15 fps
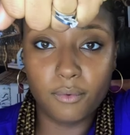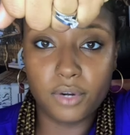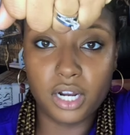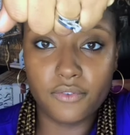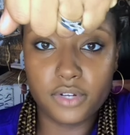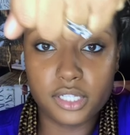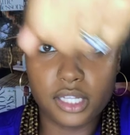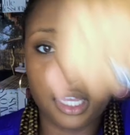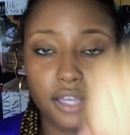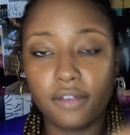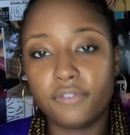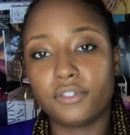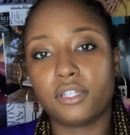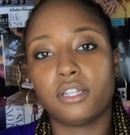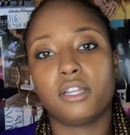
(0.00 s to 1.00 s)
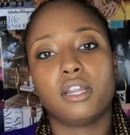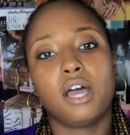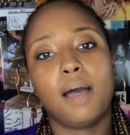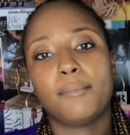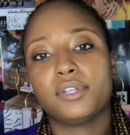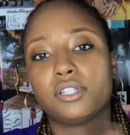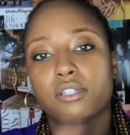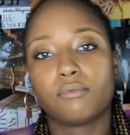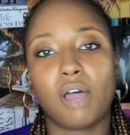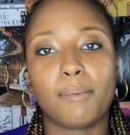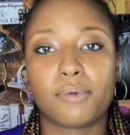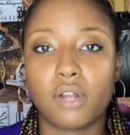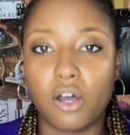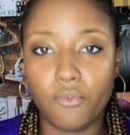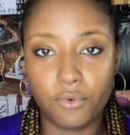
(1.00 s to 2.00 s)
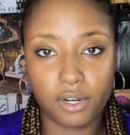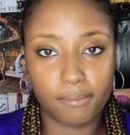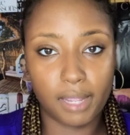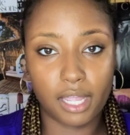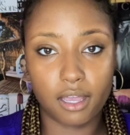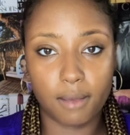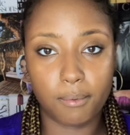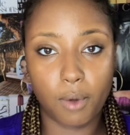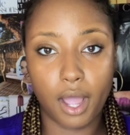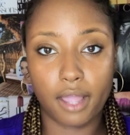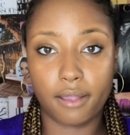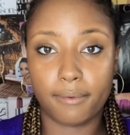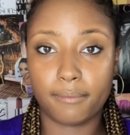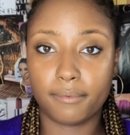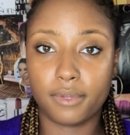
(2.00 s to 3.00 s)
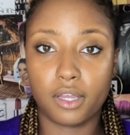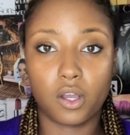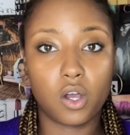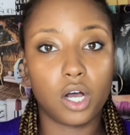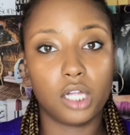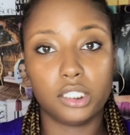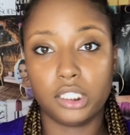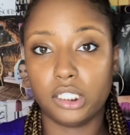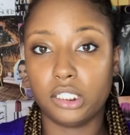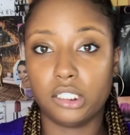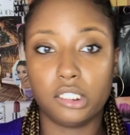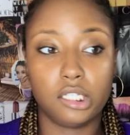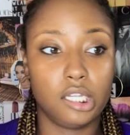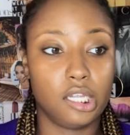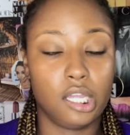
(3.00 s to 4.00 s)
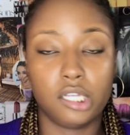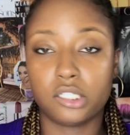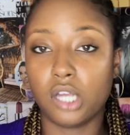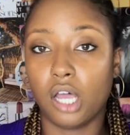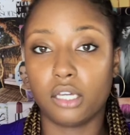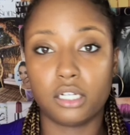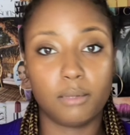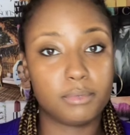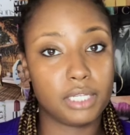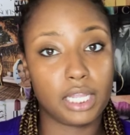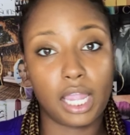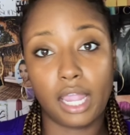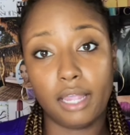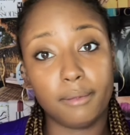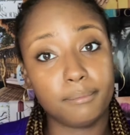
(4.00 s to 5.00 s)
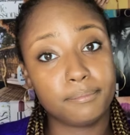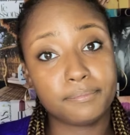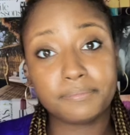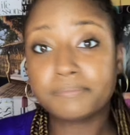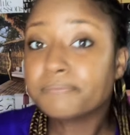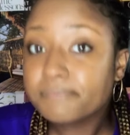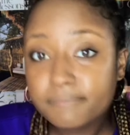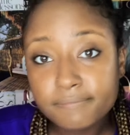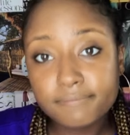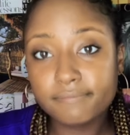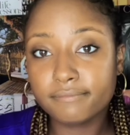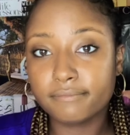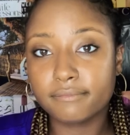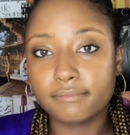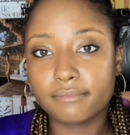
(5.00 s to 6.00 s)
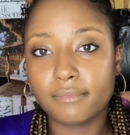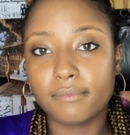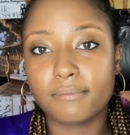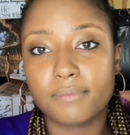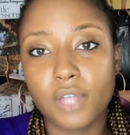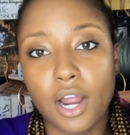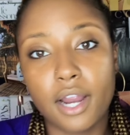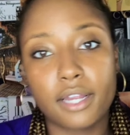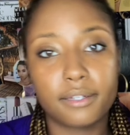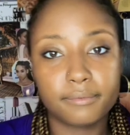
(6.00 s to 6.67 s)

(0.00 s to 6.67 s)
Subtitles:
whatever's left, I'm gonna just wipe it off with a makeup wipe and call it and chalk it up to the game. Sorry.